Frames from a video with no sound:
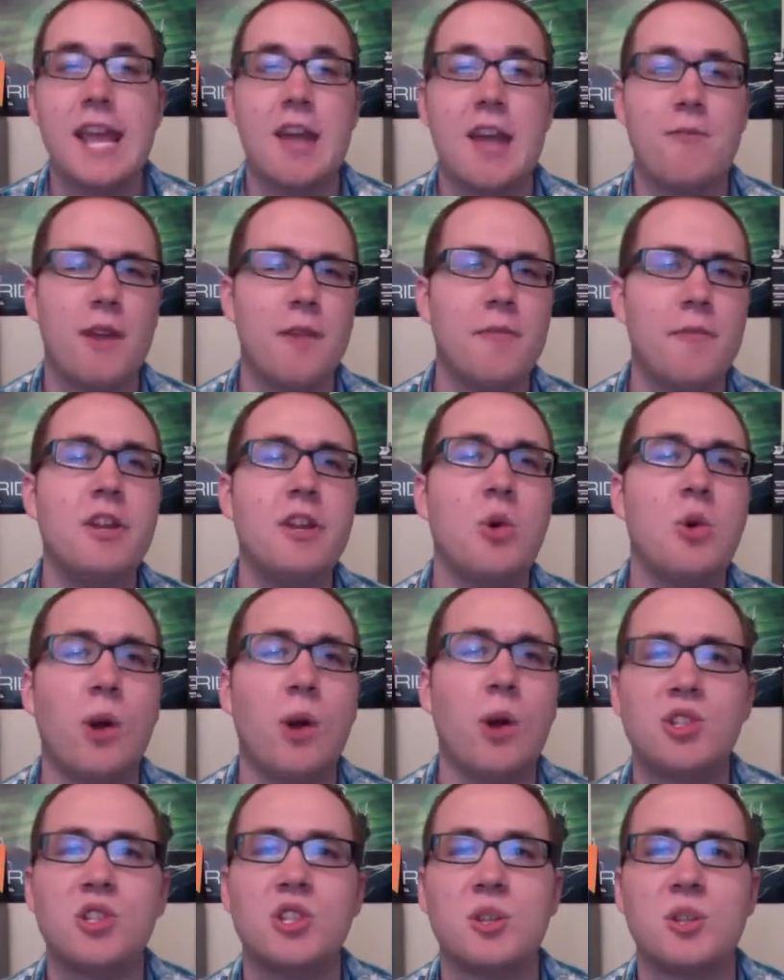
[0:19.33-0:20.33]
if you have any
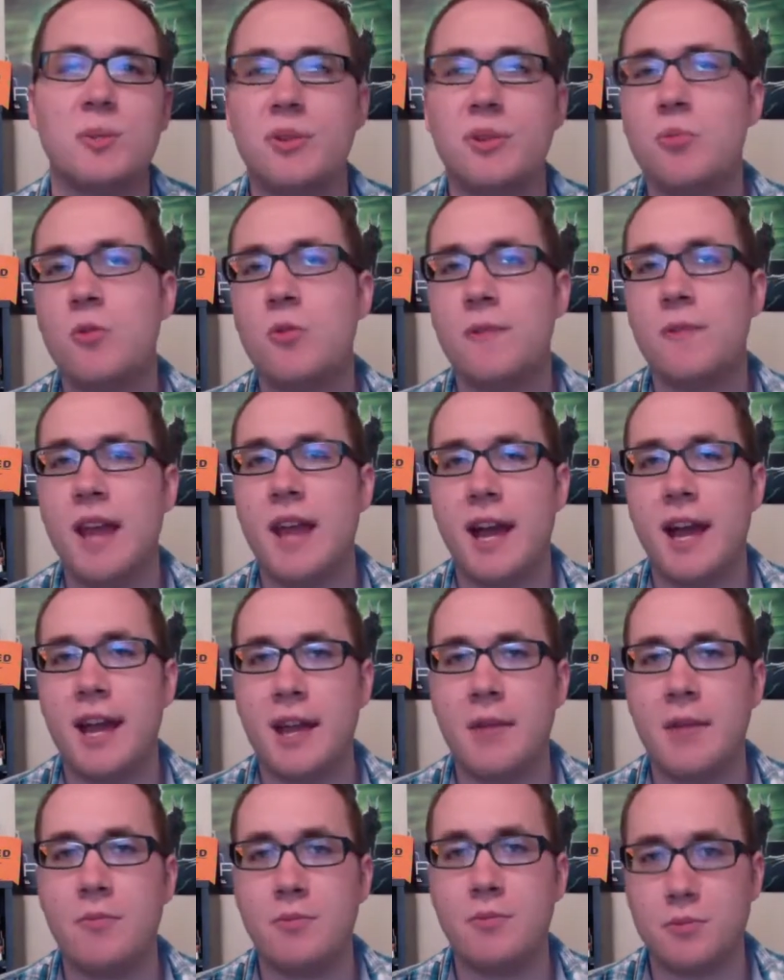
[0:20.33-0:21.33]
questions about the movie I
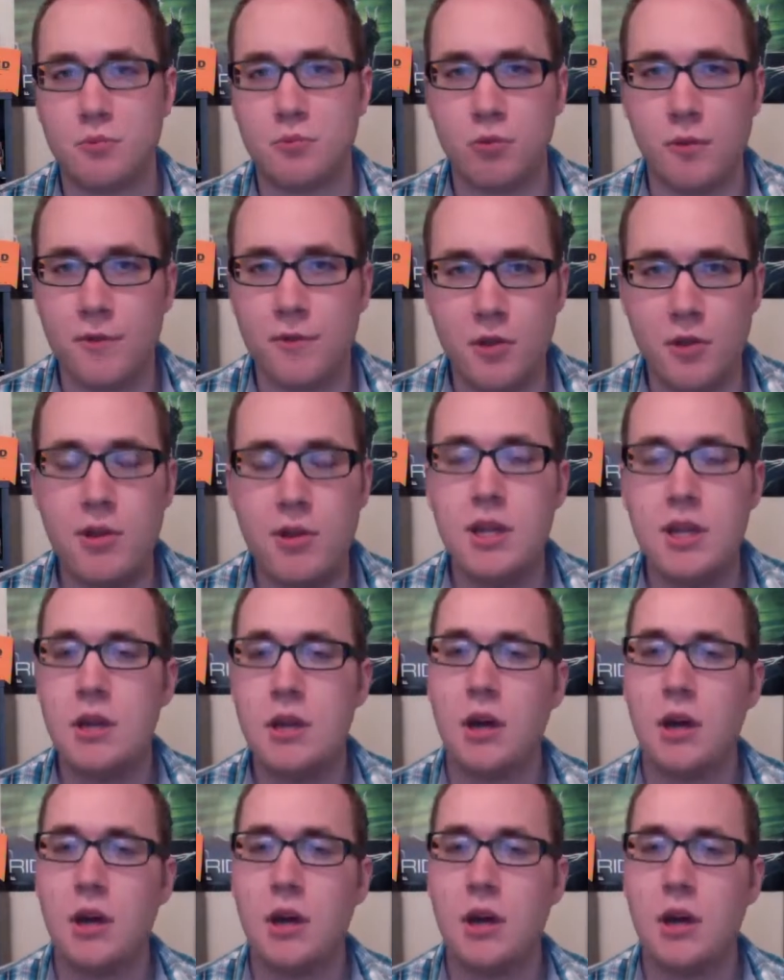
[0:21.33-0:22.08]
am reviewing,